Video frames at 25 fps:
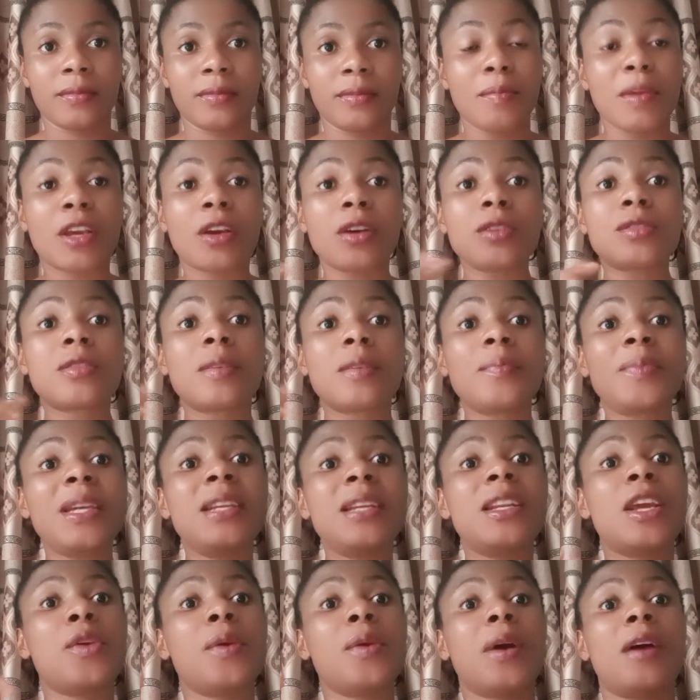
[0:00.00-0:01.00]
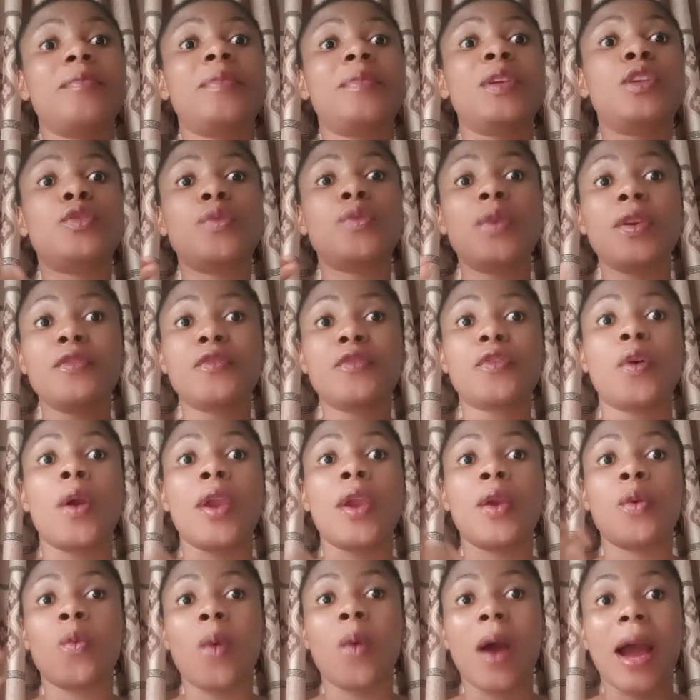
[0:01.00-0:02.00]
Because something that you have been doing
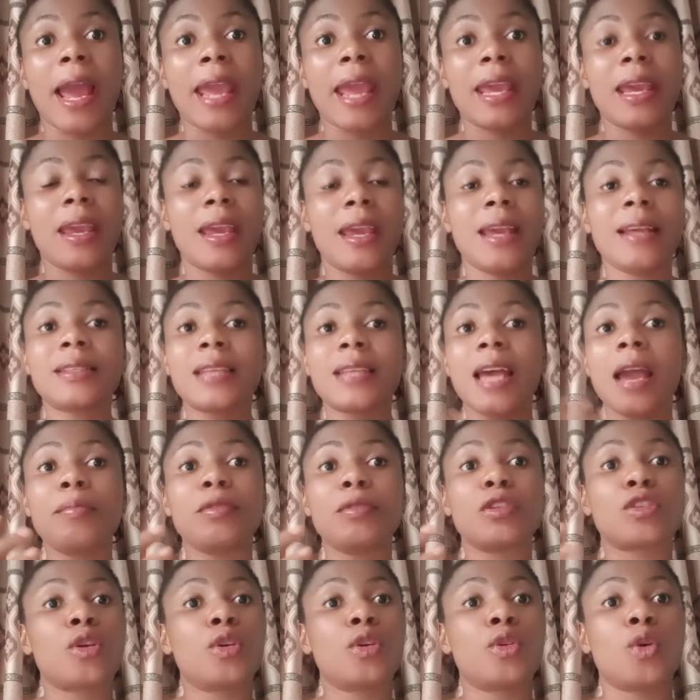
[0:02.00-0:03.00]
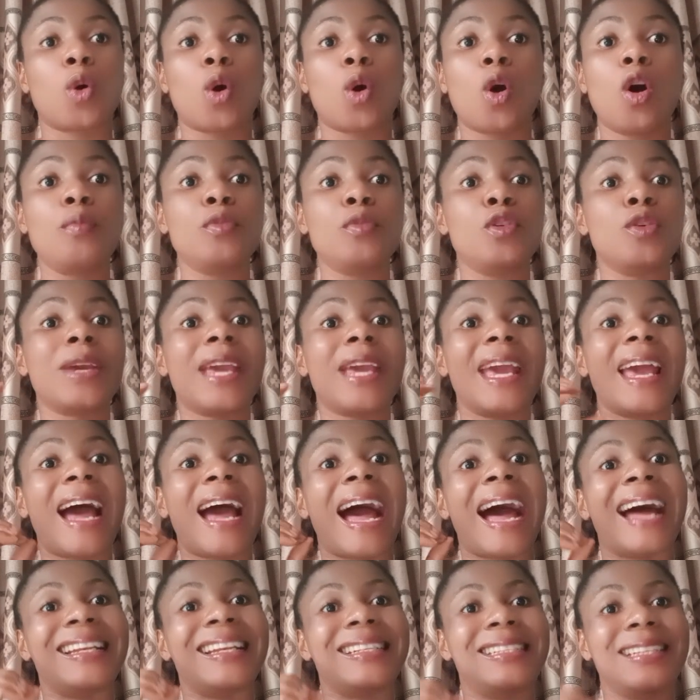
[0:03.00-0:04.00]
for a while, a time is going to come, you
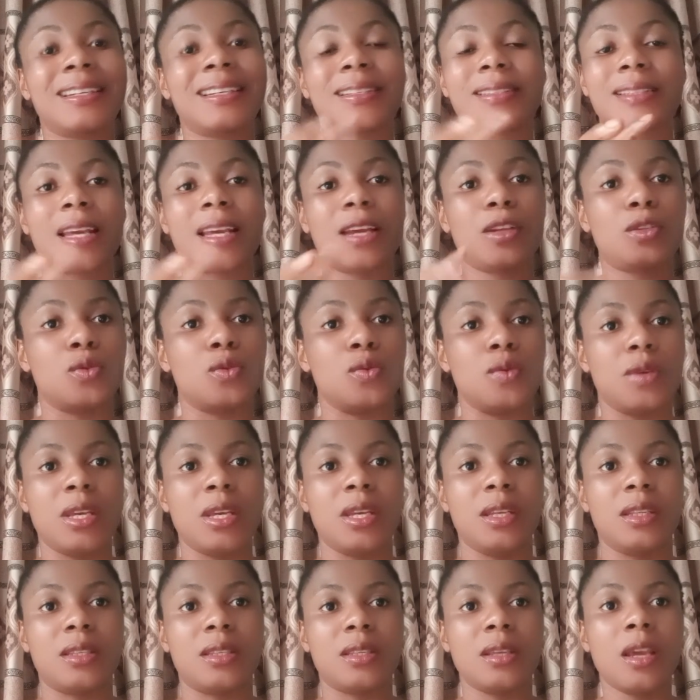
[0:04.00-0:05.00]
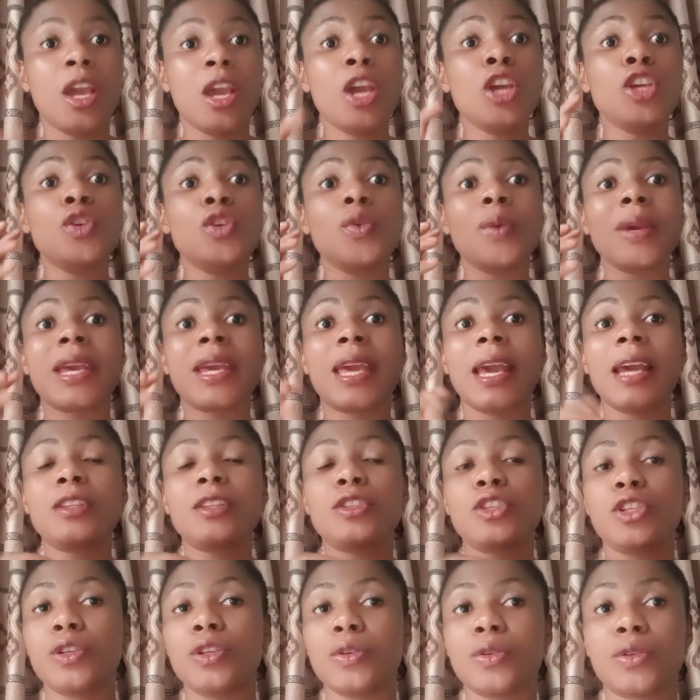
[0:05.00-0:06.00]
get addicted to it. You will
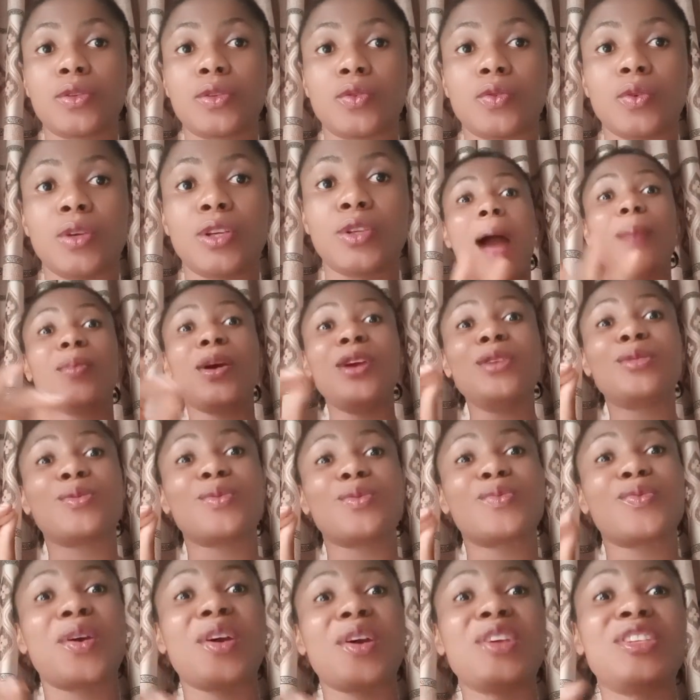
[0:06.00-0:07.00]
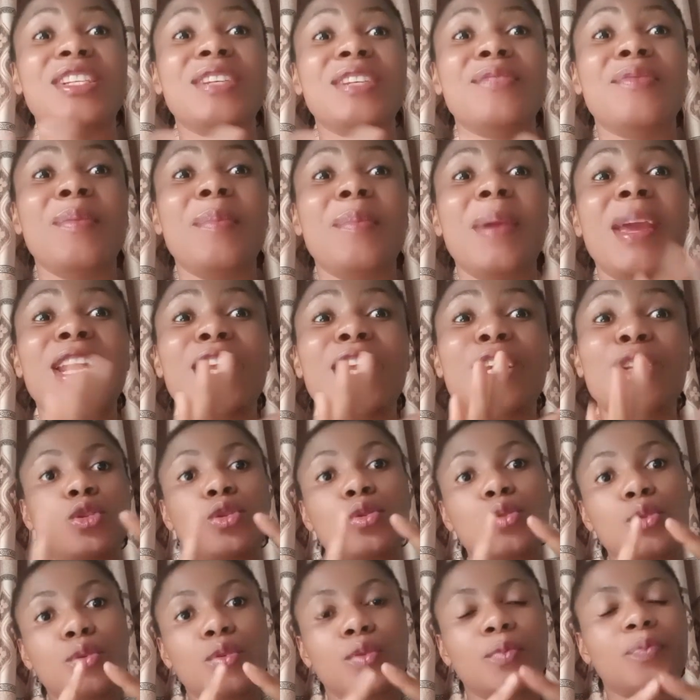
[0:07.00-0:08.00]
get used to it. I'm going to rush the remaining
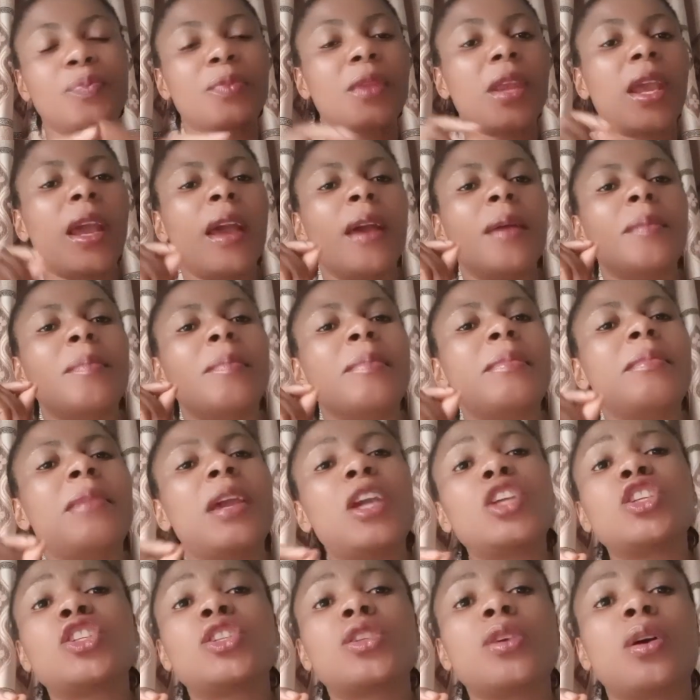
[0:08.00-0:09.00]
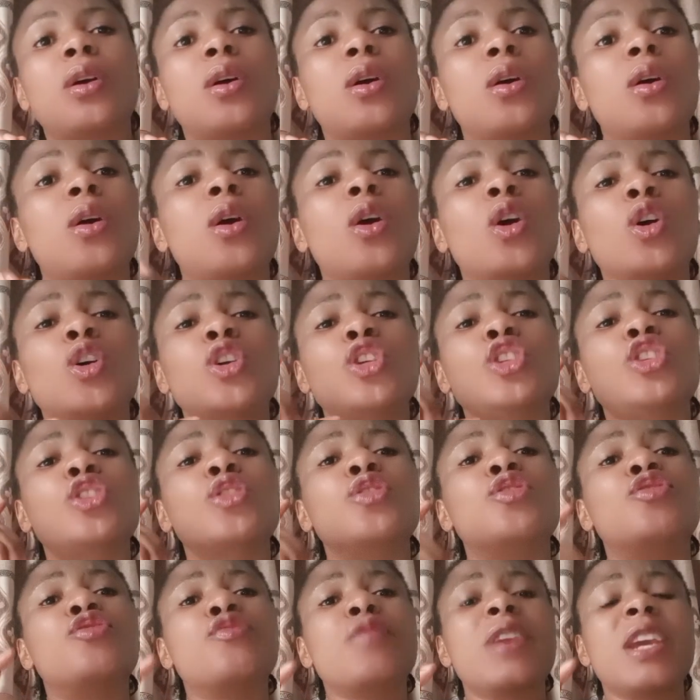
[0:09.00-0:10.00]
2. Make sure
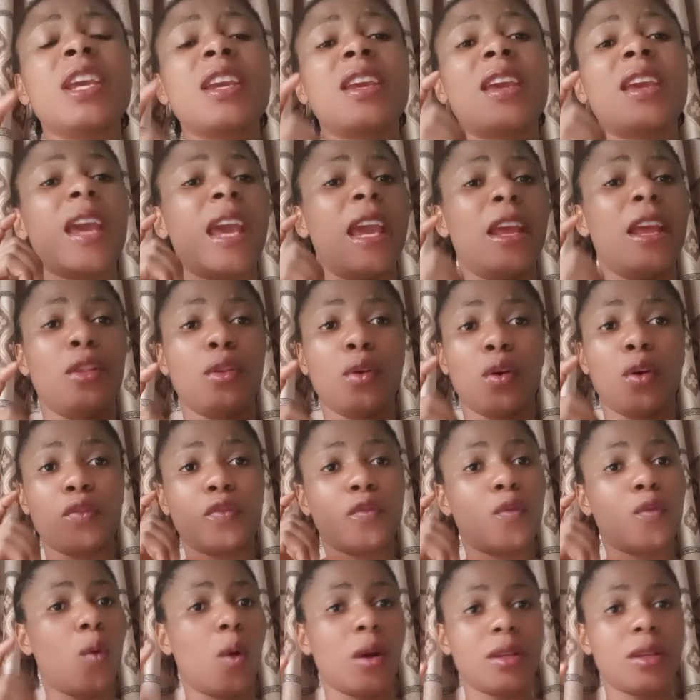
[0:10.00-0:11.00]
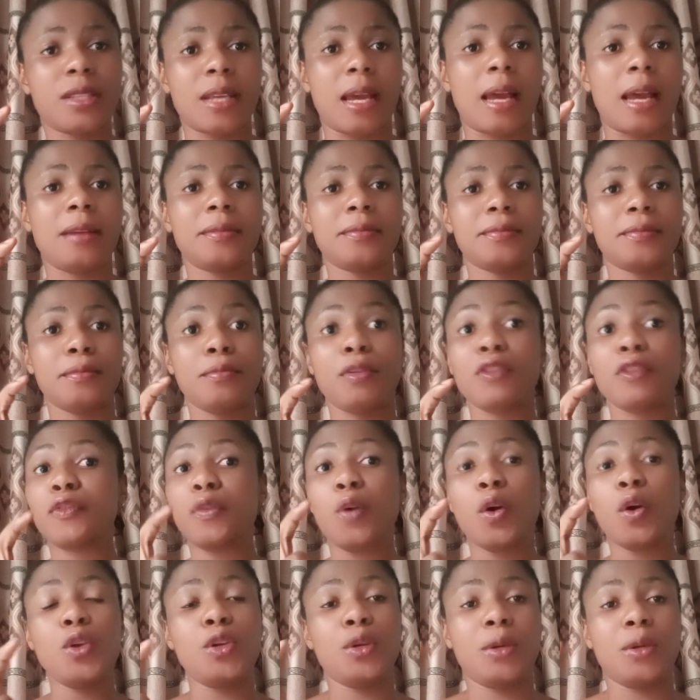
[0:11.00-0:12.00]
you drink enough water
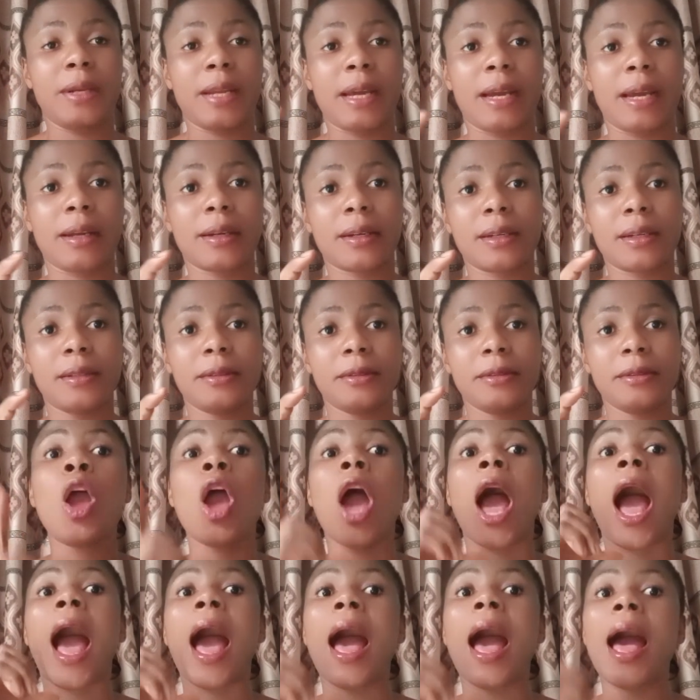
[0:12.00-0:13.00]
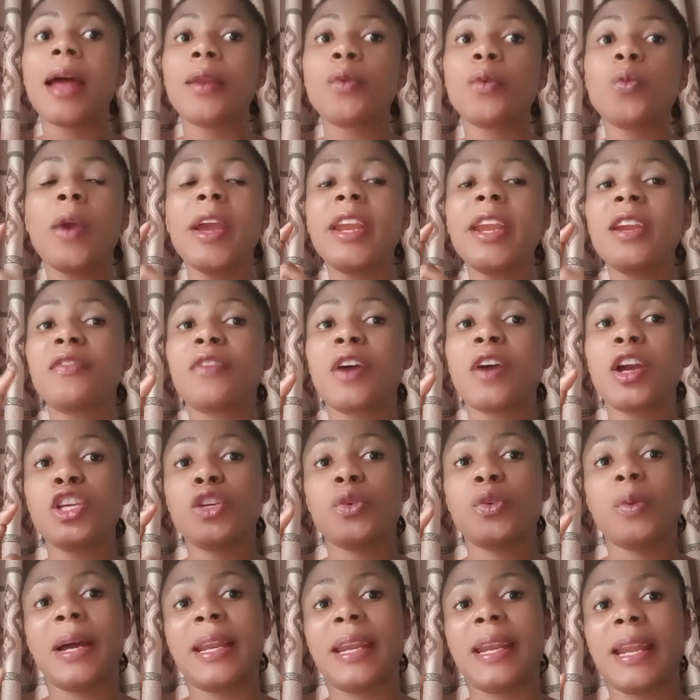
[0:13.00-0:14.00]
before you knack. And whenever
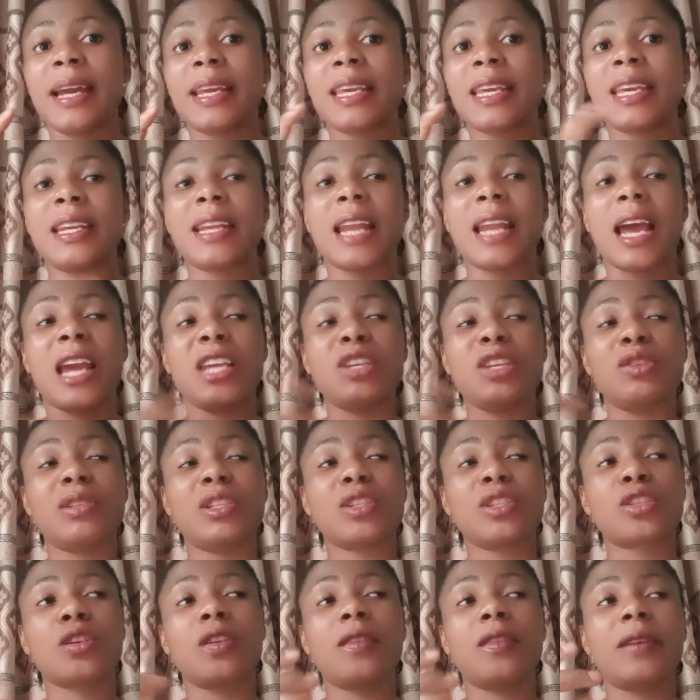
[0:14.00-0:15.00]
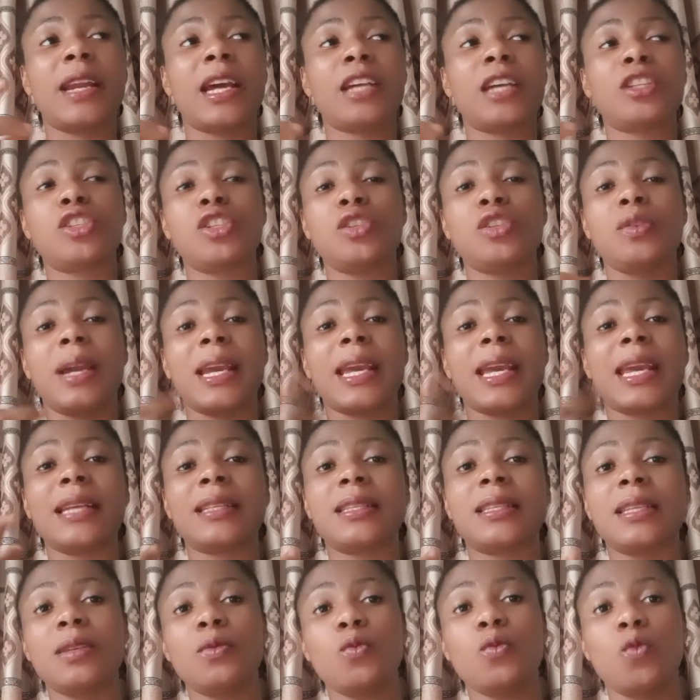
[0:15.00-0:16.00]
you are knacking and you discover that you are
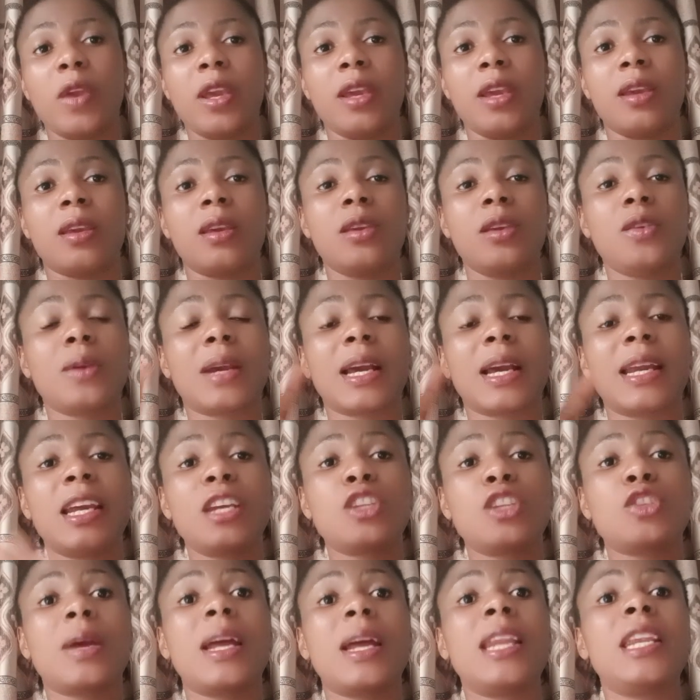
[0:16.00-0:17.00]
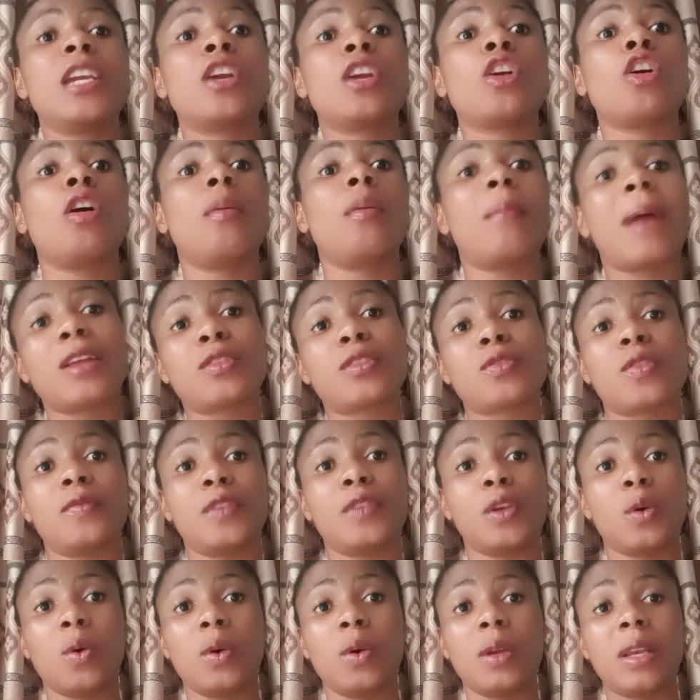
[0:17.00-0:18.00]
getting weak, you can actually come out
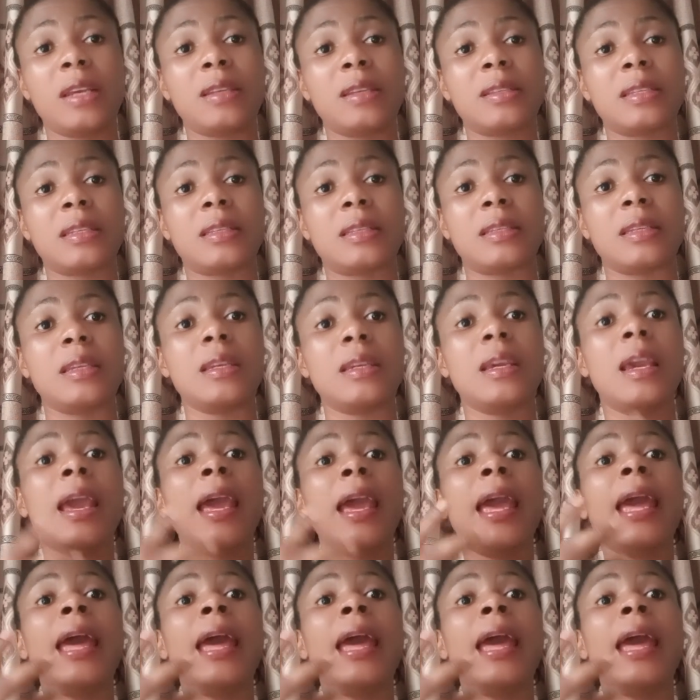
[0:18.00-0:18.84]
of the holy city,